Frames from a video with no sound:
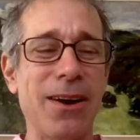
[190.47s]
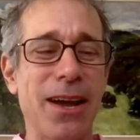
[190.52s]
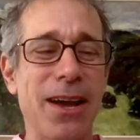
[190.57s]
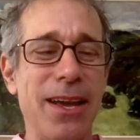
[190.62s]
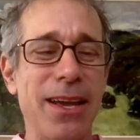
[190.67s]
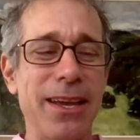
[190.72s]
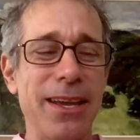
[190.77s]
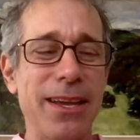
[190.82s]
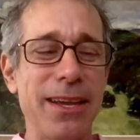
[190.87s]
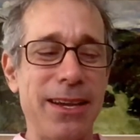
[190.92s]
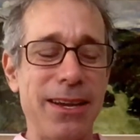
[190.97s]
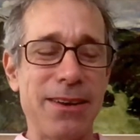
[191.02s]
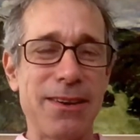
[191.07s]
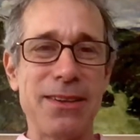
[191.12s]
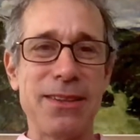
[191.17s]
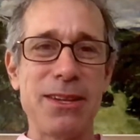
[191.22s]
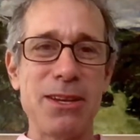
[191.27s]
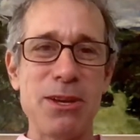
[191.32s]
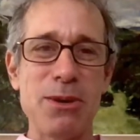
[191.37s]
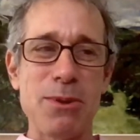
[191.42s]
here
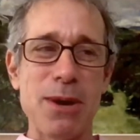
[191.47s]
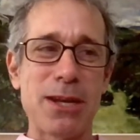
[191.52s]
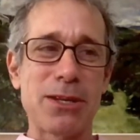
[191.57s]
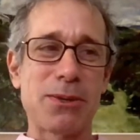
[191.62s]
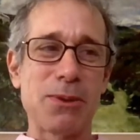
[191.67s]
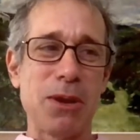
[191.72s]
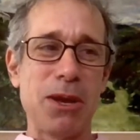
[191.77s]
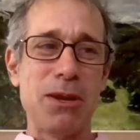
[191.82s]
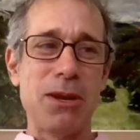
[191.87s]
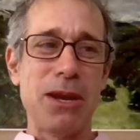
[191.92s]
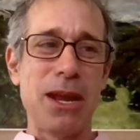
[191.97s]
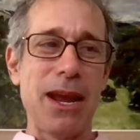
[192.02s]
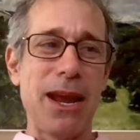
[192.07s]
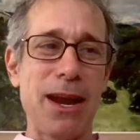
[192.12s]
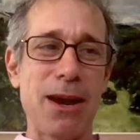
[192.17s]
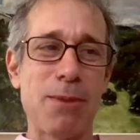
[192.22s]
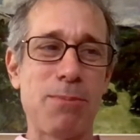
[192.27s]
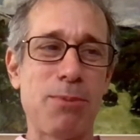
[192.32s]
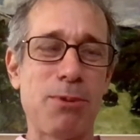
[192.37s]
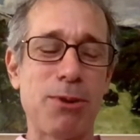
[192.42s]
in the U.S. in
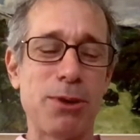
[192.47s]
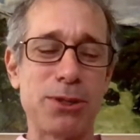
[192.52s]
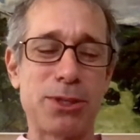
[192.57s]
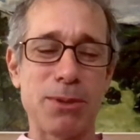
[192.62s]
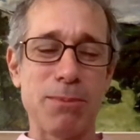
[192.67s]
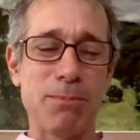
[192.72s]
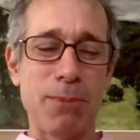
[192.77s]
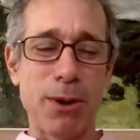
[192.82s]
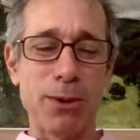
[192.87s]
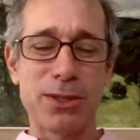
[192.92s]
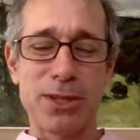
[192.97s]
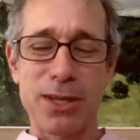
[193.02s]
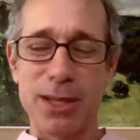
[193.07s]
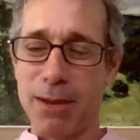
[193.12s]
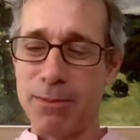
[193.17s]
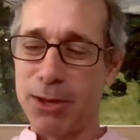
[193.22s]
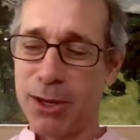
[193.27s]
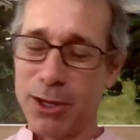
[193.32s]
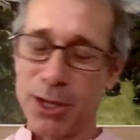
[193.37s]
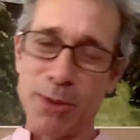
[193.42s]
airports, most of
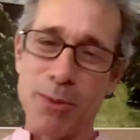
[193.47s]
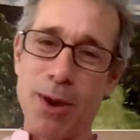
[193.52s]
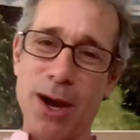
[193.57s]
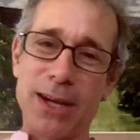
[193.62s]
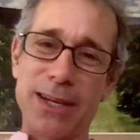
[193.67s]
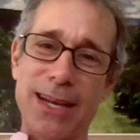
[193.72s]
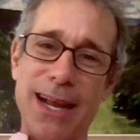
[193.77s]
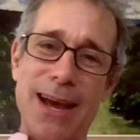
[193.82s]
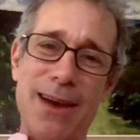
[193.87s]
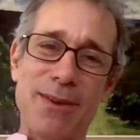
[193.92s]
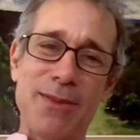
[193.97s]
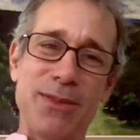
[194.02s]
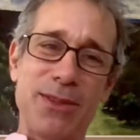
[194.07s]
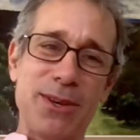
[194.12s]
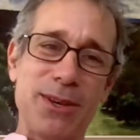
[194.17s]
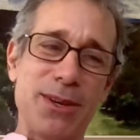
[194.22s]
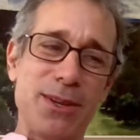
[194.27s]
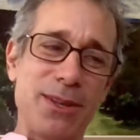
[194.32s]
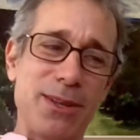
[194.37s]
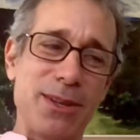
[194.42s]
them, you walk down
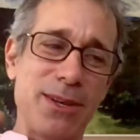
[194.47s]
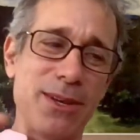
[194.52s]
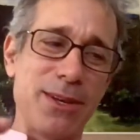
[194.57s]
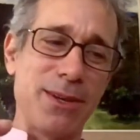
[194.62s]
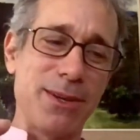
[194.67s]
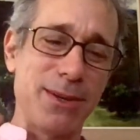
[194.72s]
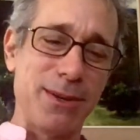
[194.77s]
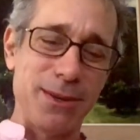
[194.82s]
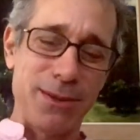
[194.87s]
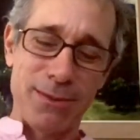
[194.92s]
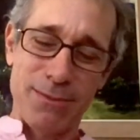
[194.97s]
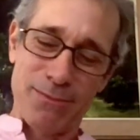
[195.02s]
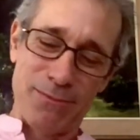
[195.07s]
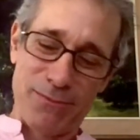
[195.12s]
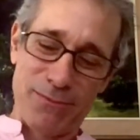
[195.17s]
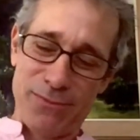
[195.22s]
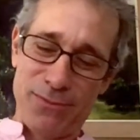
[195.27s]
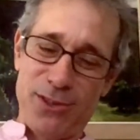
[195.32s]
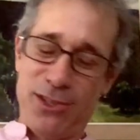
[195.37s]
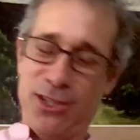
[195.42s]
the
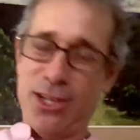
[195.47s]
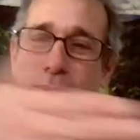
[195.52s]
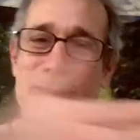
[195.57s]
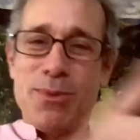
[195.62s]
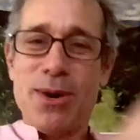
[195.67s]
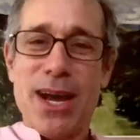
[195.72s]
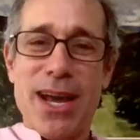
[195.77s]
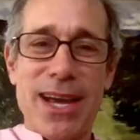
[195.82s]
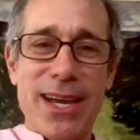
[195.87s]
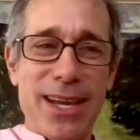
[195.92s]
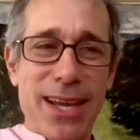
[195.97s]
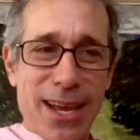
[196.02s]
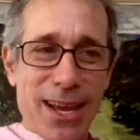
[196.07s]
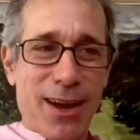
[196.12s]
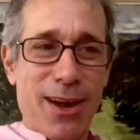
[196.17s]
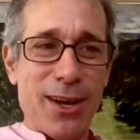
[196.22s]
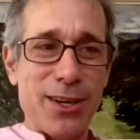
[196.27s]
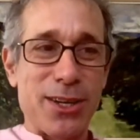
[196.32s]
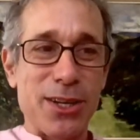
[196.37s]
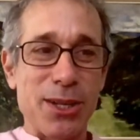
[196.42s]
jetway
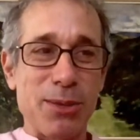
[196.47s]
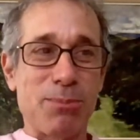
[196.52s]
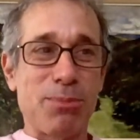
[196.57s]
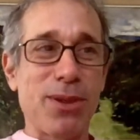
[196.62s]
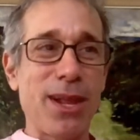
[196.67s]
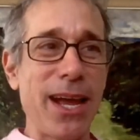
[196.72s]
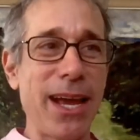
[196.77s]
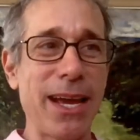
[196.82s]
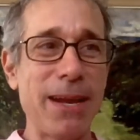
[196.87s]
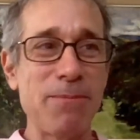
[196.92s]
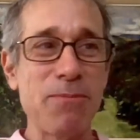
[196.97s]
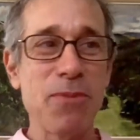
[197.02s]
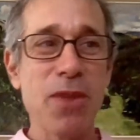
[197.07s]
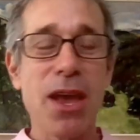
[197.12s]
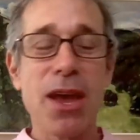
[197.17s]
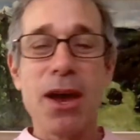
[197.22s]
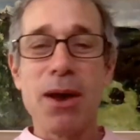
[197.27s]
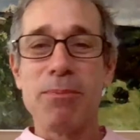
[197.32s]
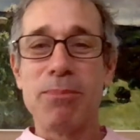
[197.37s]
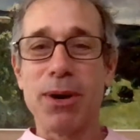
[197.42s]
onto the plane,
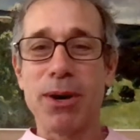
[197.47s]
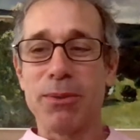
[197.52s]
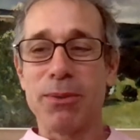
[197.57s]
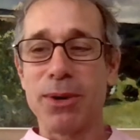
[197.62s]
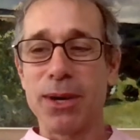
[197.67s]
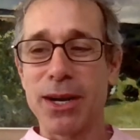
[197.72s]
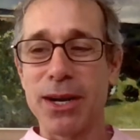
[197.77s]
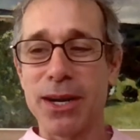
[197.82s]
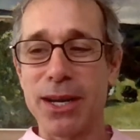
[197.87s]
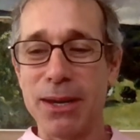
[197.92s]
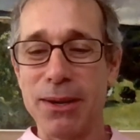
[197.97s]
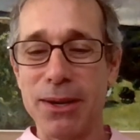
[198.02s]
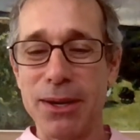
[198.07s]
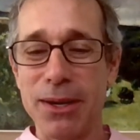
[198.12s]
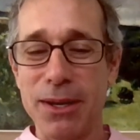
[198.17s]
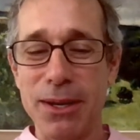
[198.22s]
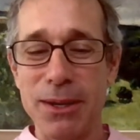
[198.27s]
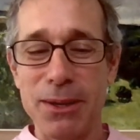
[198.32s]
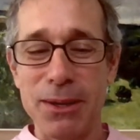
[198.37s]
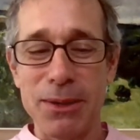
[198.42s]
but where
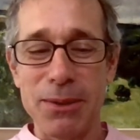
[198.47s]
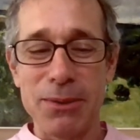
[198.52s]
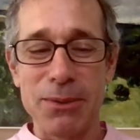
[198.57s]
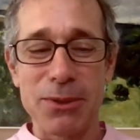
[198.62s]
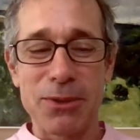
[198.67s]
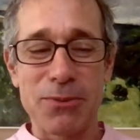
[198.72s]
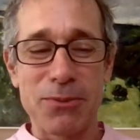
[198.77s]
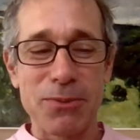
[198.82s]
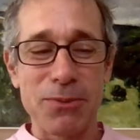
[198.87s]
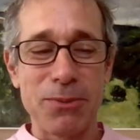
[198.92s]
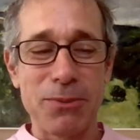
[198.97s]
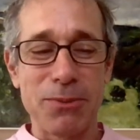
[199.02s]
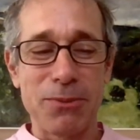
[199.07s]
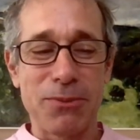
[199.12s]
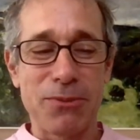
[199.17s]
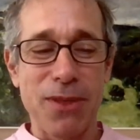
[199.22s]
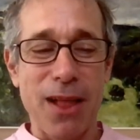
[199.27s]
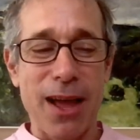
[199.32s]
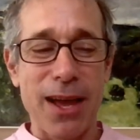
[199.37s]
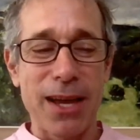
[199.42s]
he was
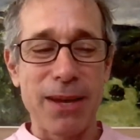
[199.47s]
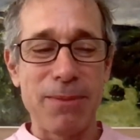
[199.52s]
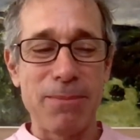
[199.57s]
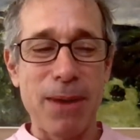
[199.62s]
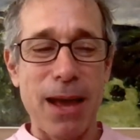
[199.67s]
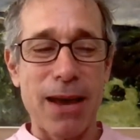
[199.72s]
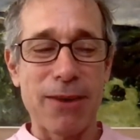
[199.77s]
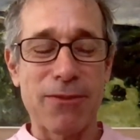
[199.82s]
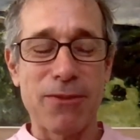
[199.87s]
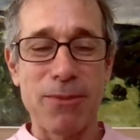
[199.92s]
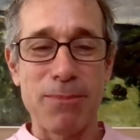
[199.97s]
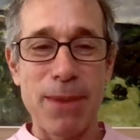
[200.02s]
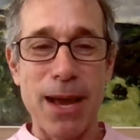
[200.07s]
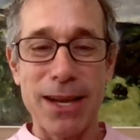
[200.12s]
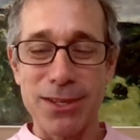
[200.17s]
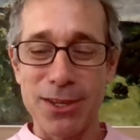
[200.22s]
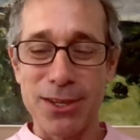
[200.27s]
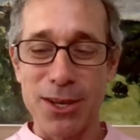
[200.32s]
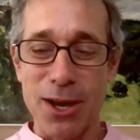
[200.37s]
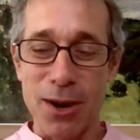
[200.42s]
flying back from
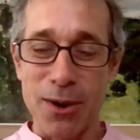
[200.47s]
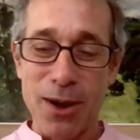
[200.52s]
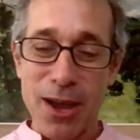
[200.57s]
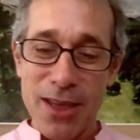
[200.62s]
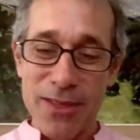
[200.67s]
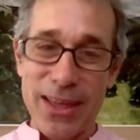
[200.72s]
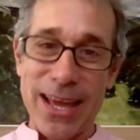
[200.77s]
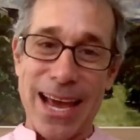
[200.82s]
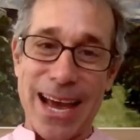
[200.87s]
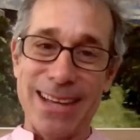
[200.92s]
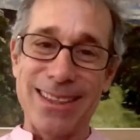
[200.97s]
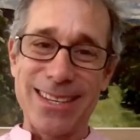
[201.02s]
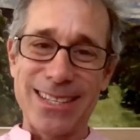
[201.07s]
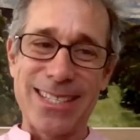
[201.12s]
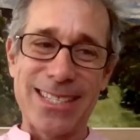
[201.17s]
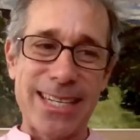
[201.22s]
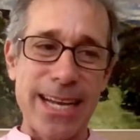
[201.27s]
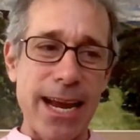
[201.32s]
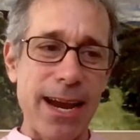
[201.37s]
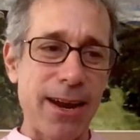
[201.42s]
Mexico, they had the
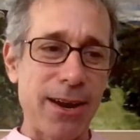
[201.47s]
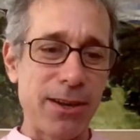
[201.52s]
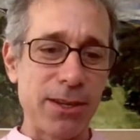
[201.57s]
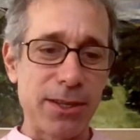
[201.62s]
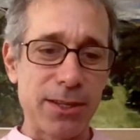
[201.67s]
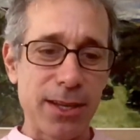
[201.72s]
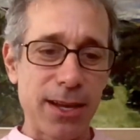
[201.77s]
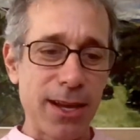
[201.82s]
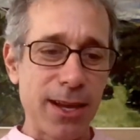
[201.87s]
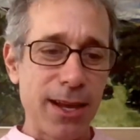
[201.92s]
stairs.